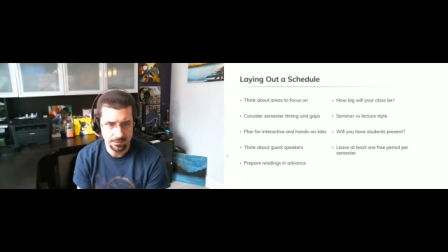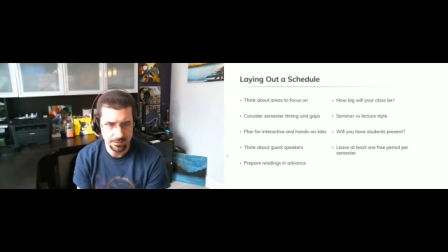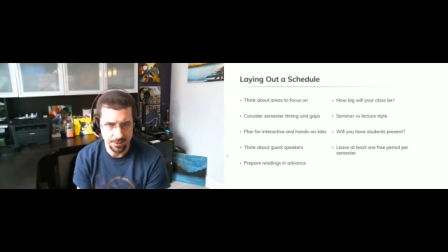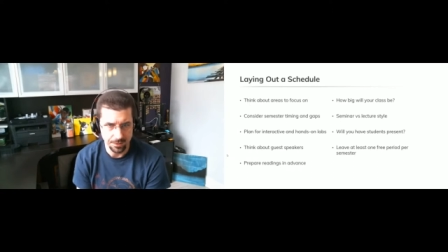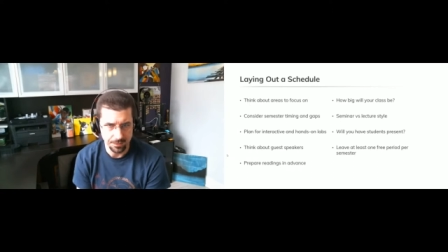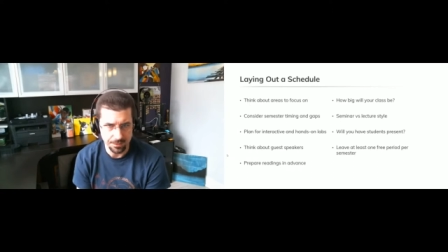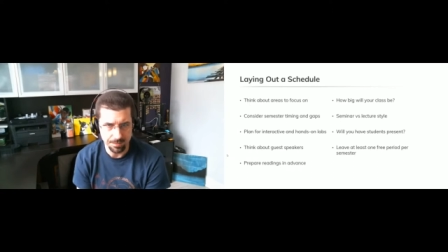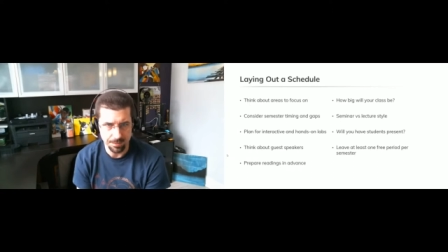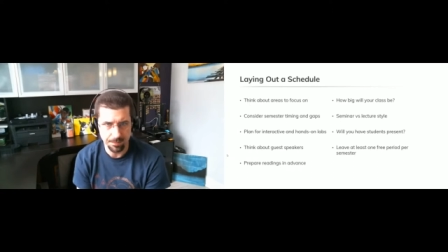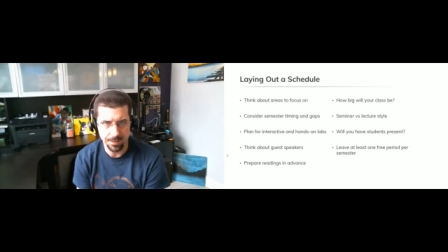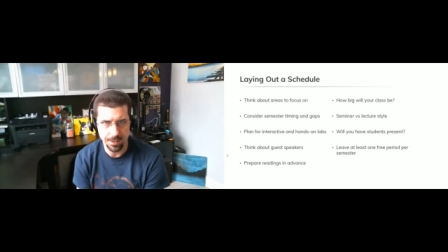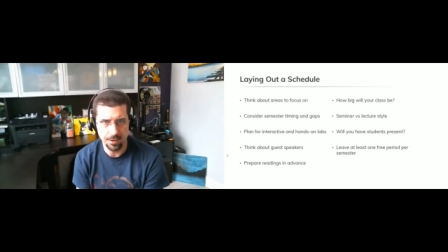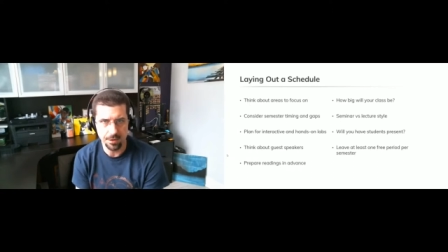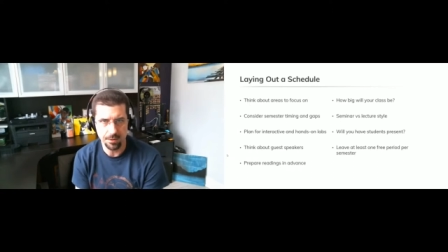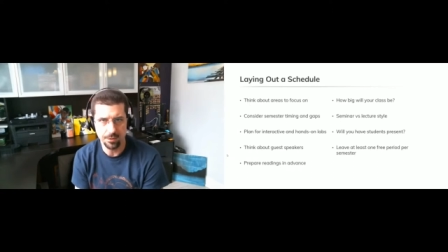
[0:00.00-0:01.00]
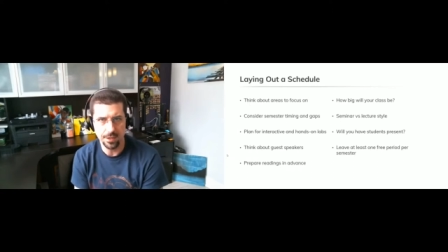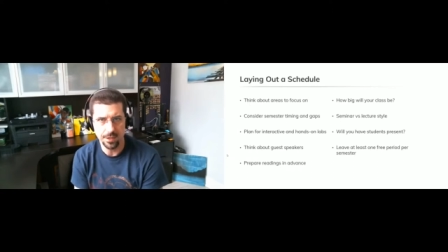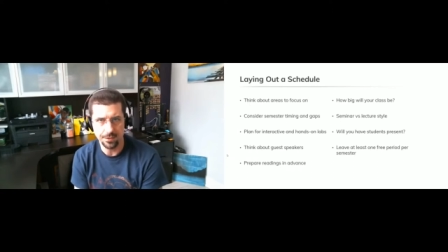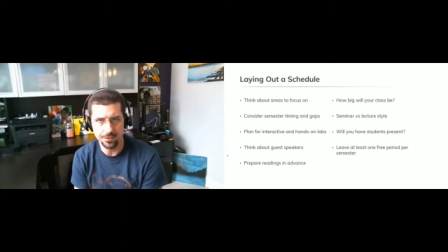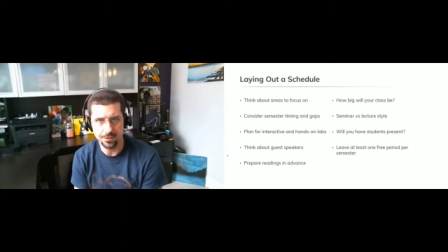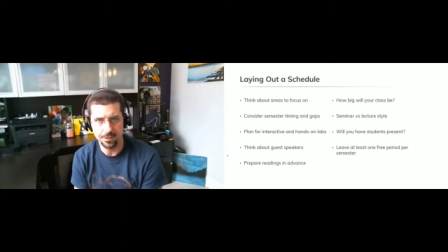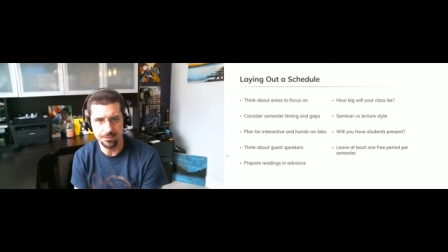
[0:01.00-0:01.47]
you know, to prepare your
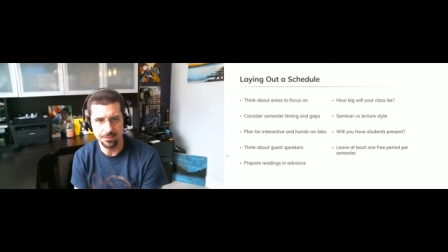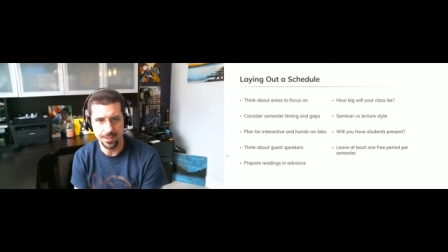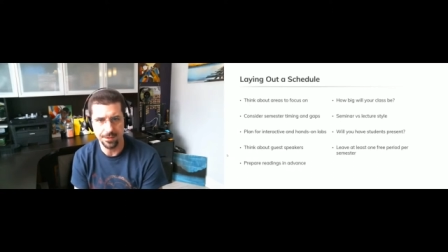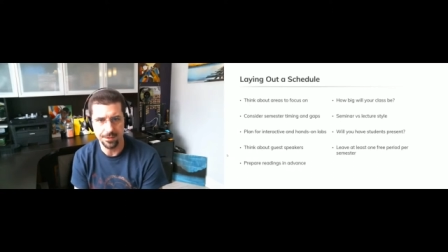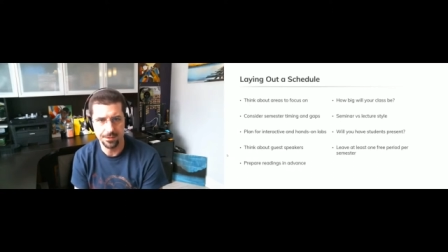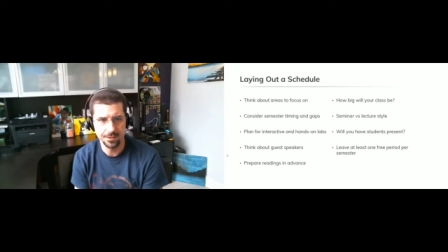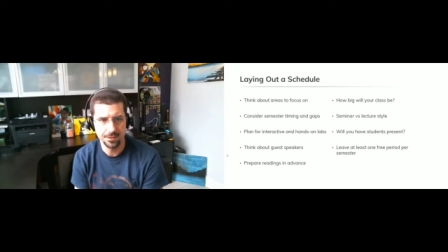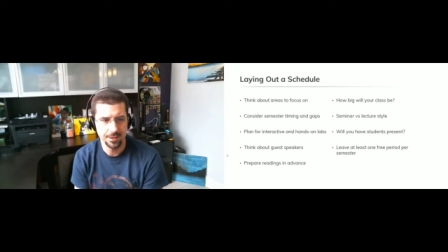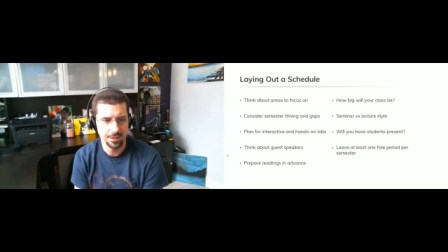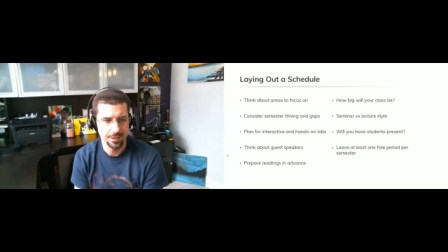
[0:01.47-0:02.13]
readings in advance.